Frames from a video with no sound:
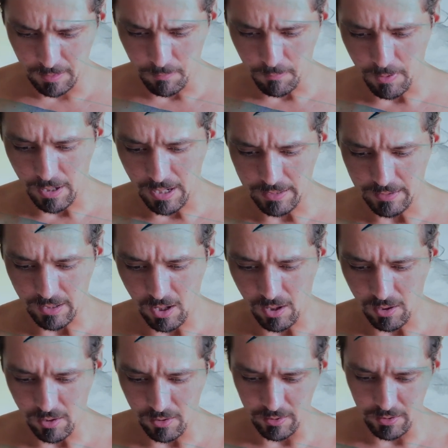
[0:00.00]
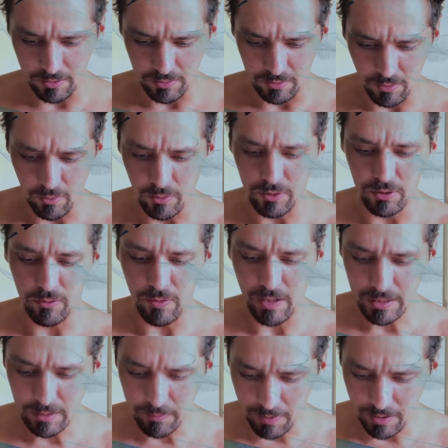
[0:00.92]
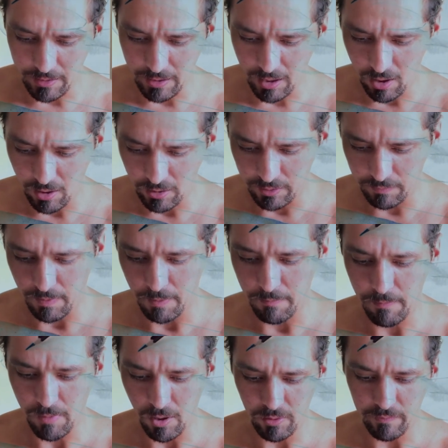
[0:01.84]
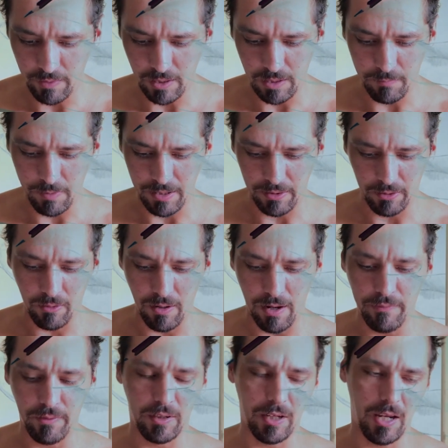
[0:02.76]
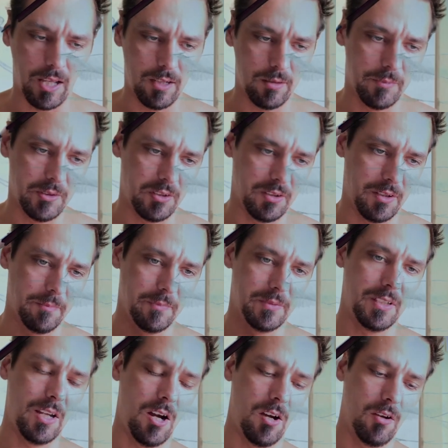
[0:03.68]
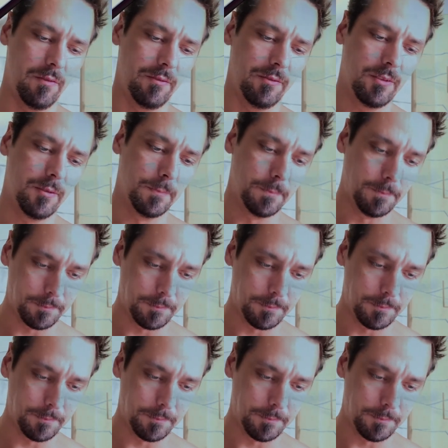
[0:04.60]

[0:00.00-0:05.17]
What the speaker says: by the artist, or it's directed by the artist, but motivated by the graphic elements themselves.